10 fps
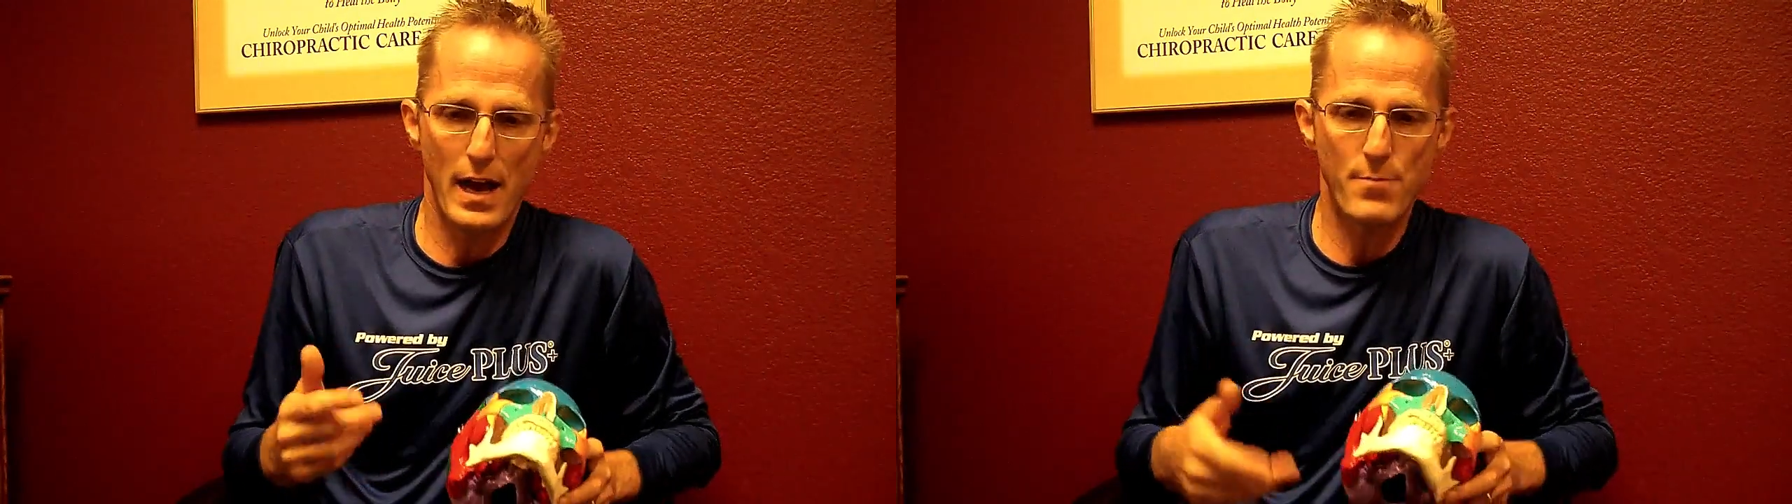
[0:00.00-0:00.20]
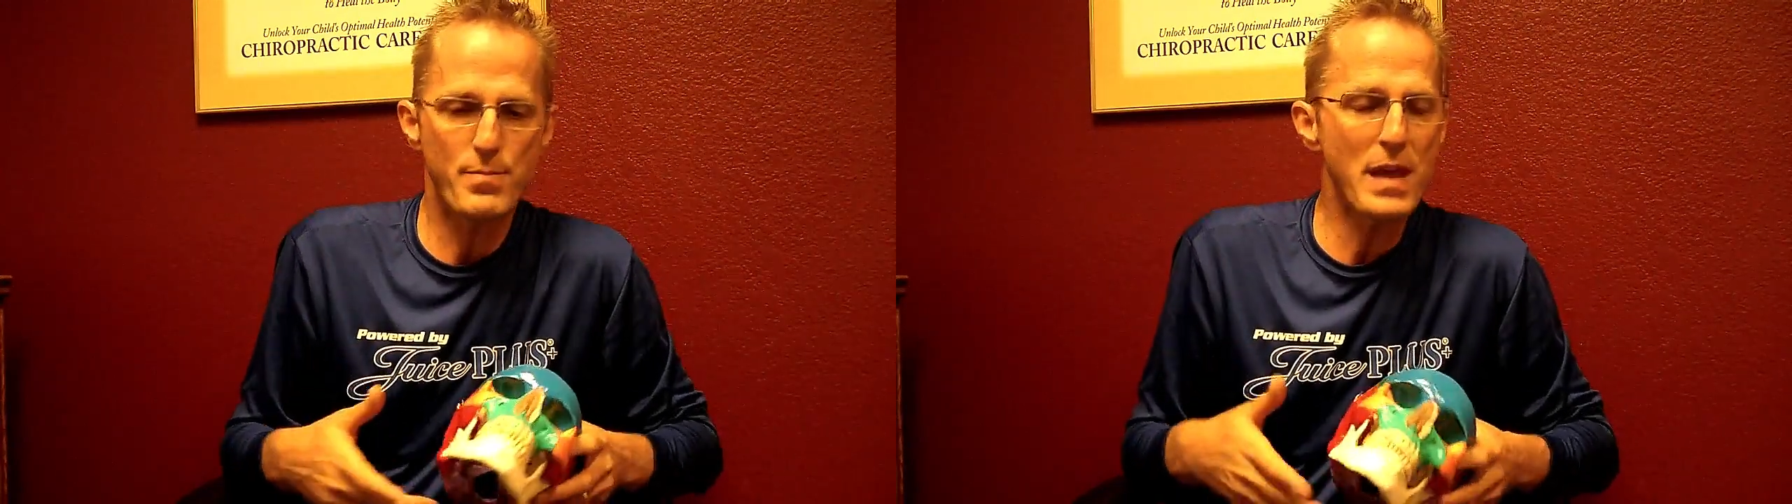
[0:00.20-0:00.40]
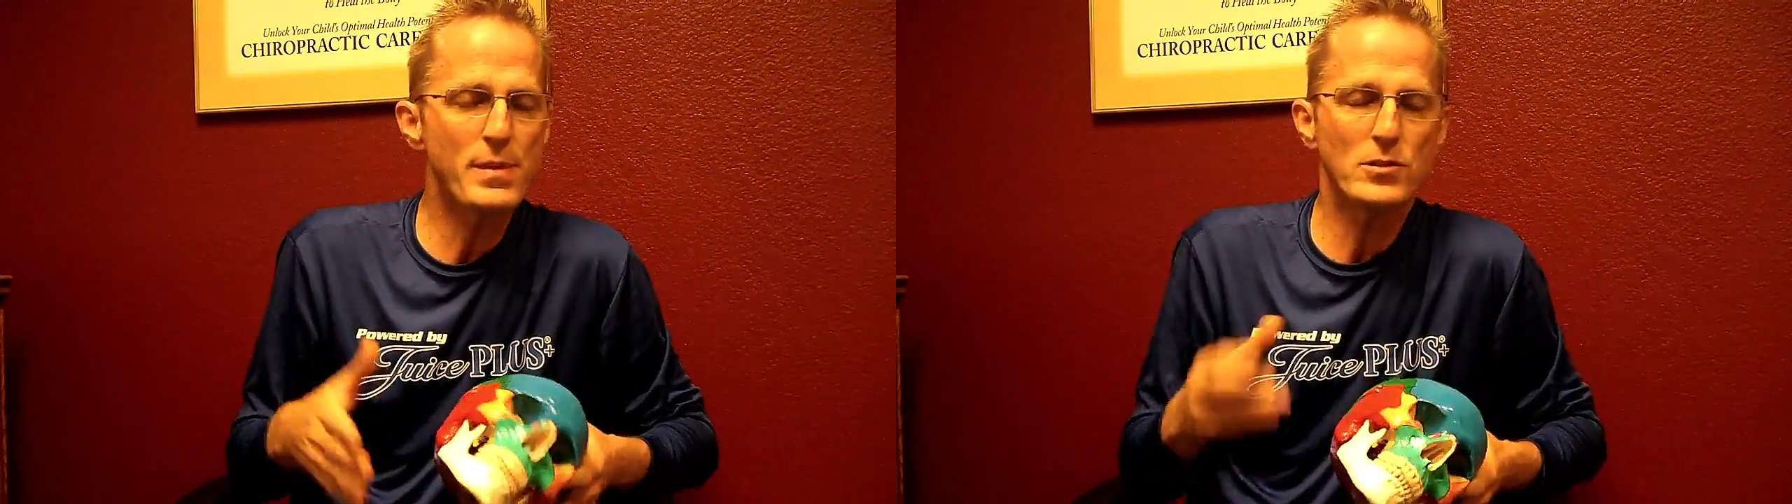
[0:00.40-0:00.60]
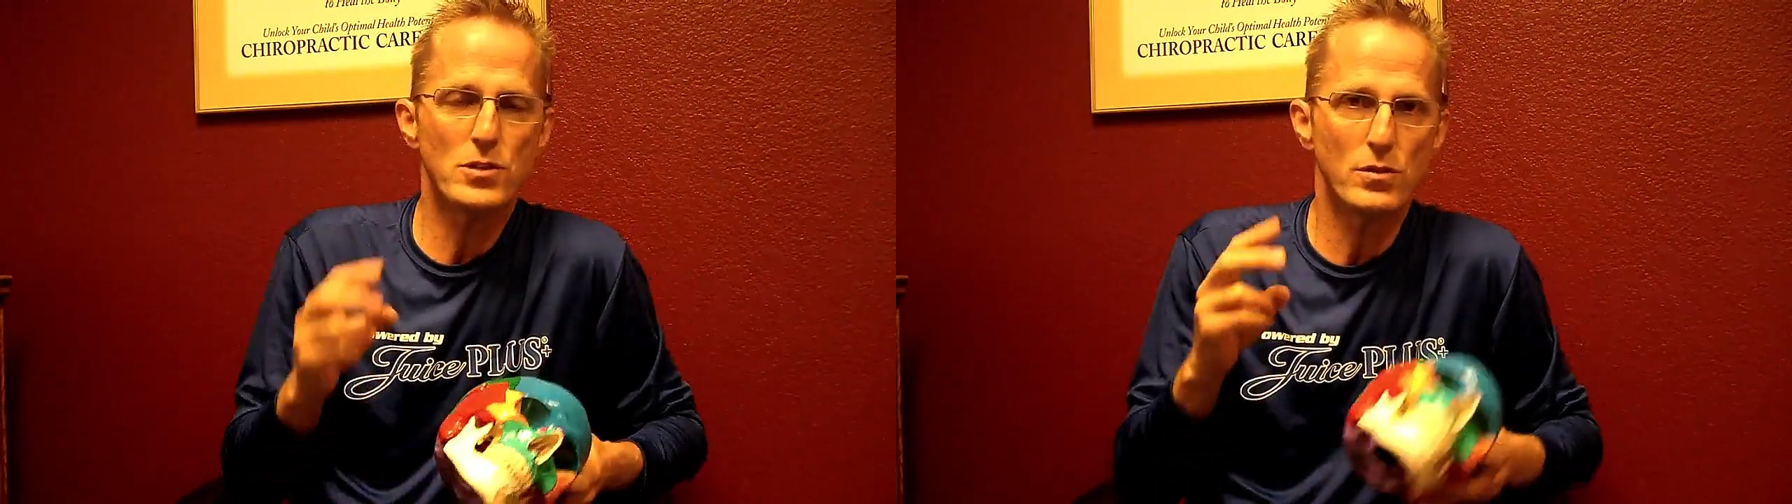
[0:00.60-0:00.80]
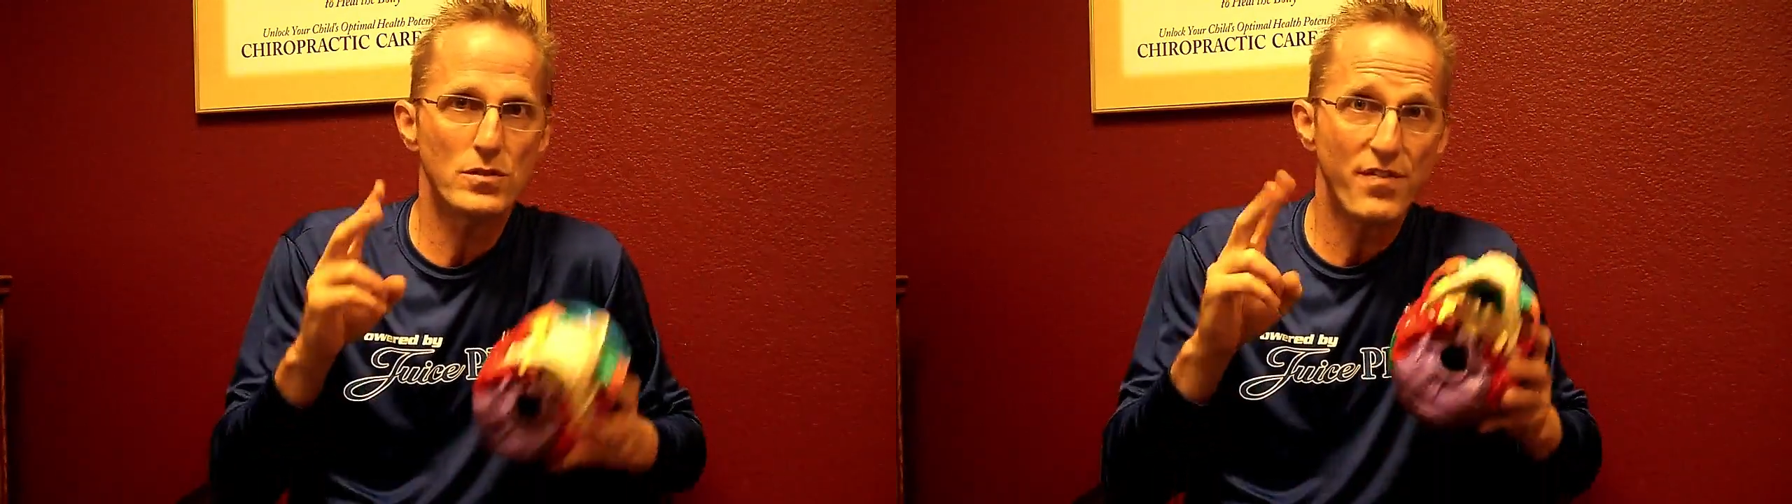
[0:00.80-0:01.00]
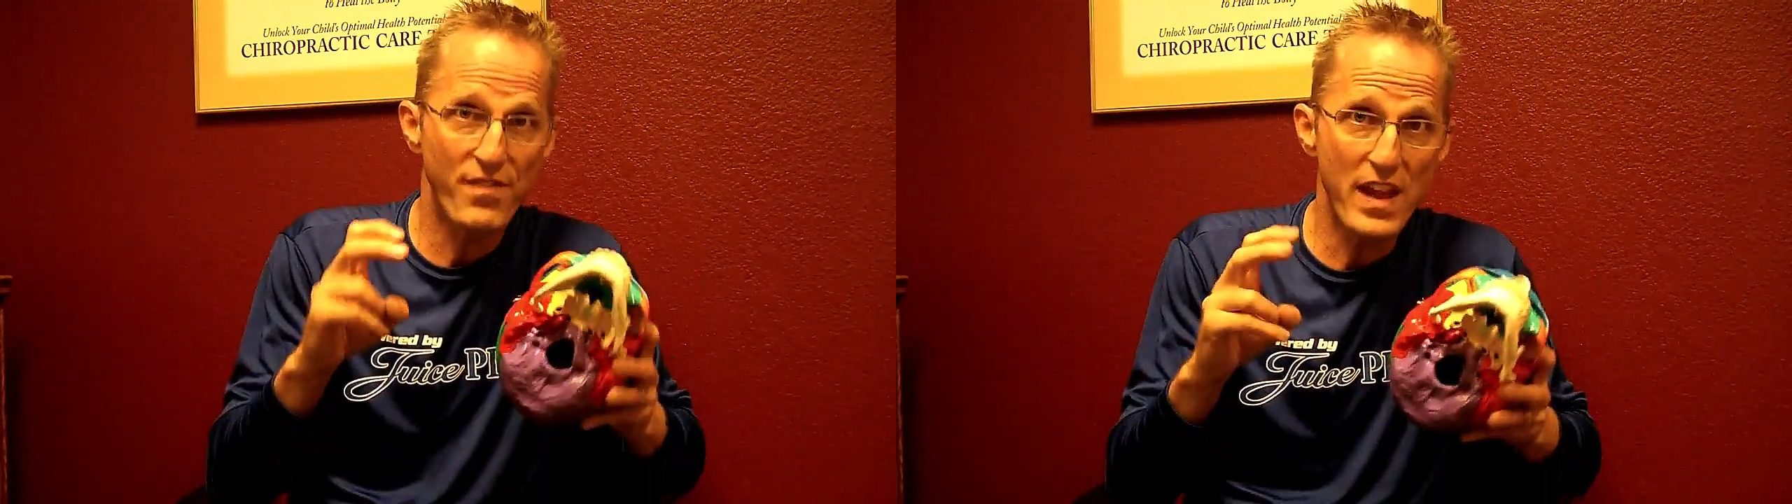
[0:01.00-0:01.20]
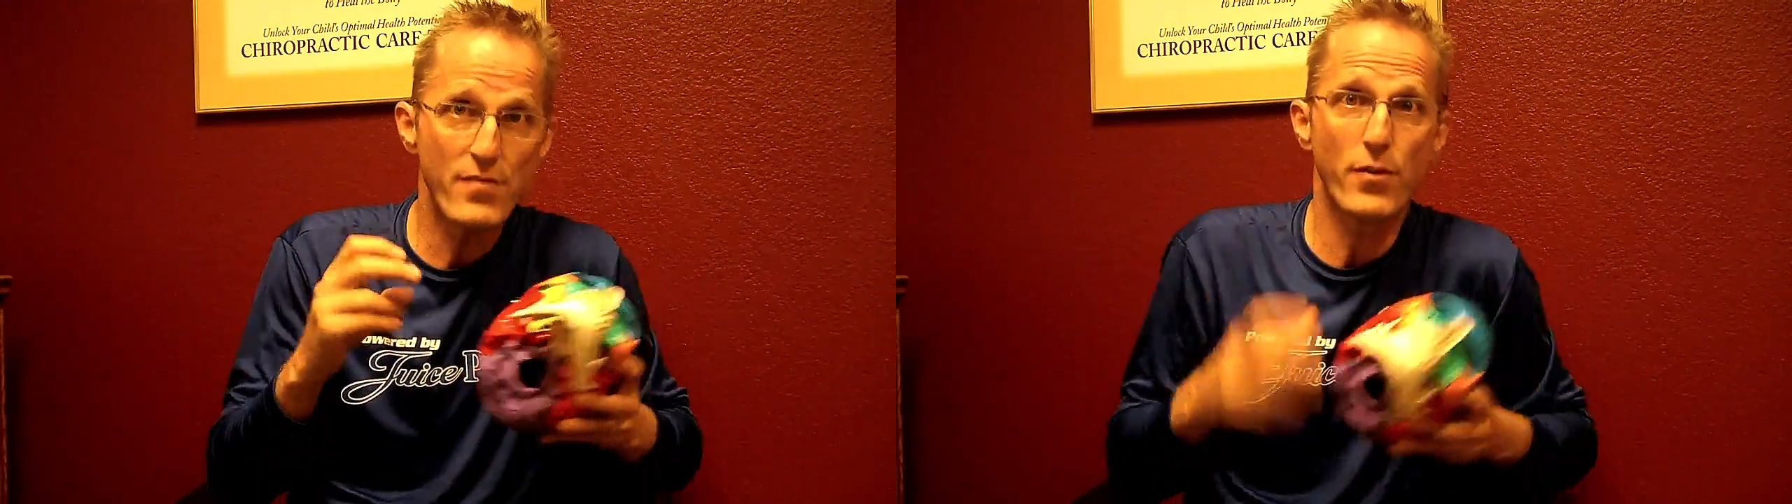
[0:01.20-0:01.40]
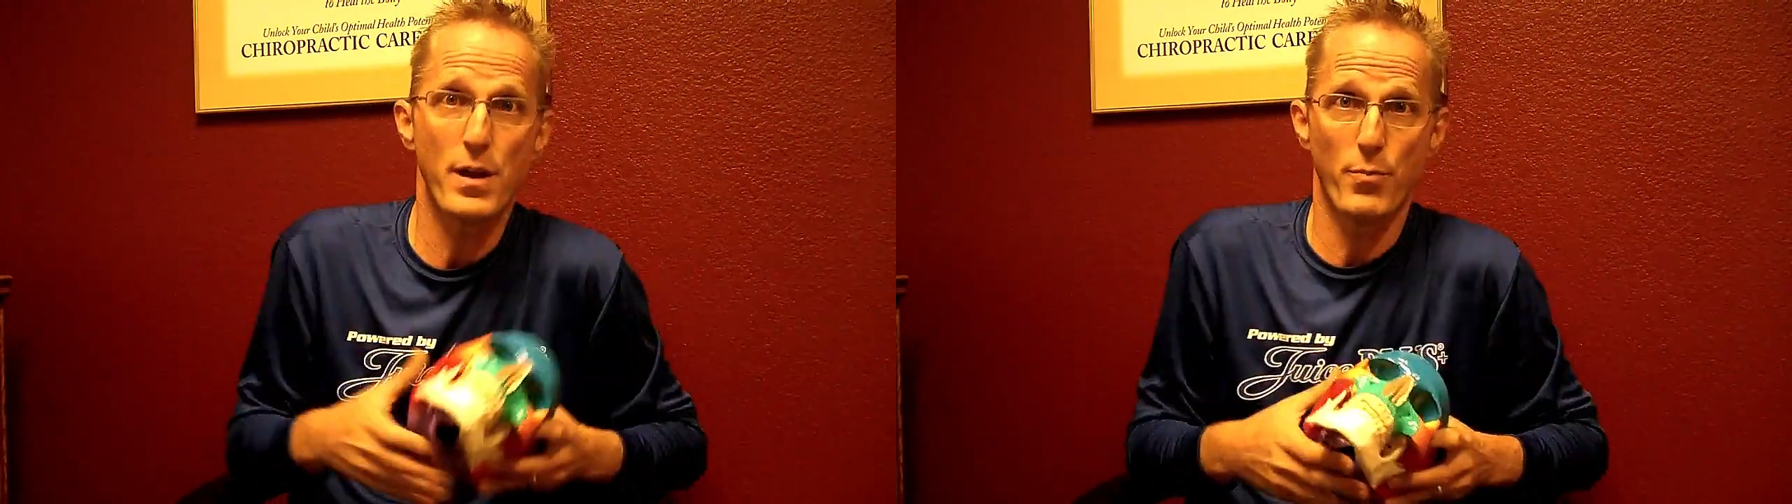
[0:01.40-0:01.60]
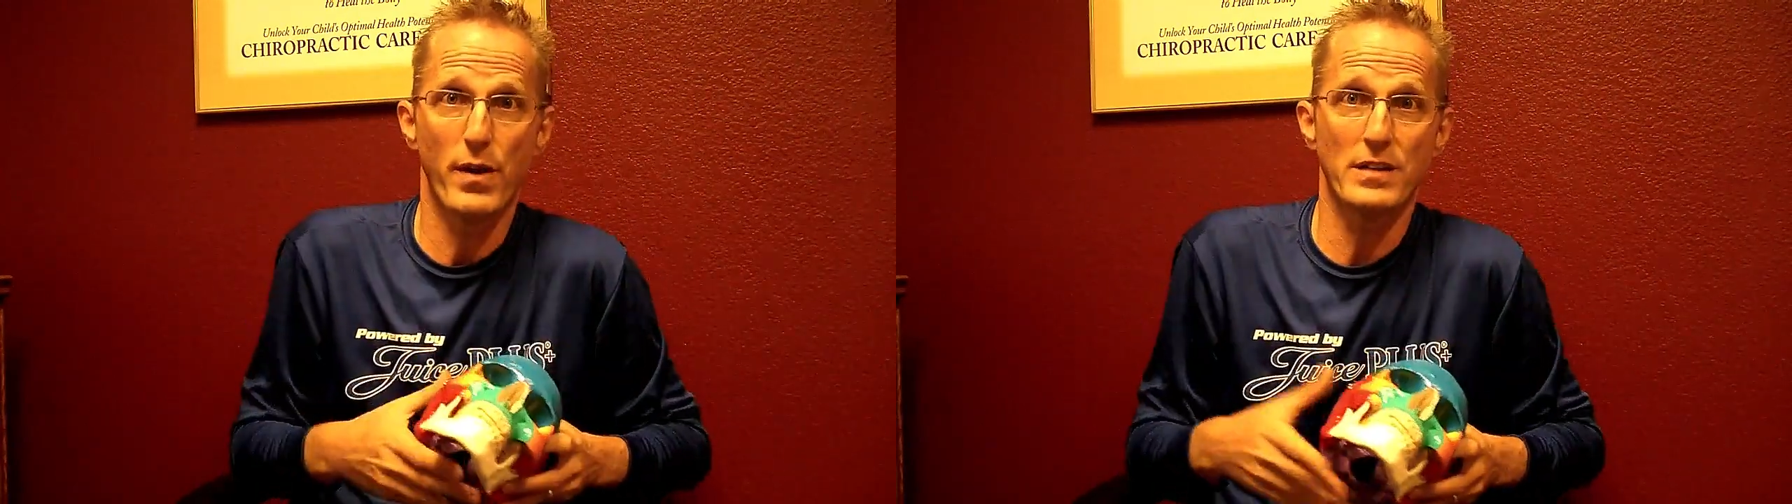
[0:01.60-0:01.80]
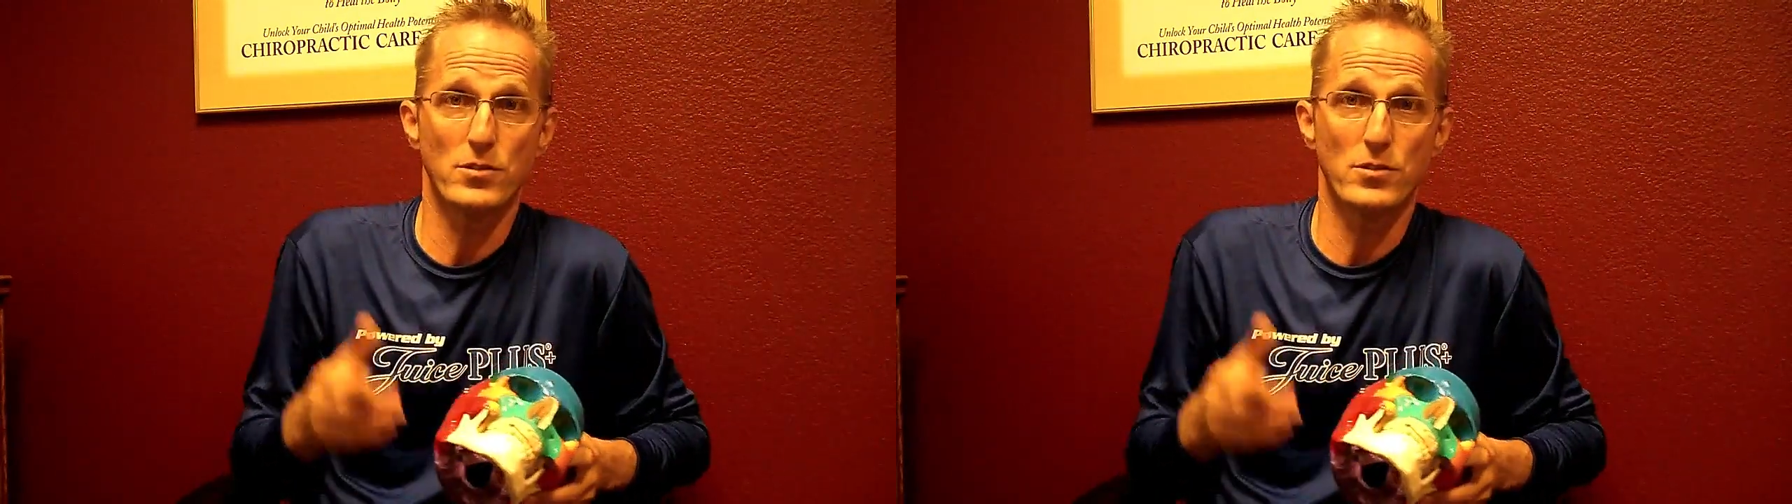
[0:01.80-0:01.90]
babies don't favor a breast.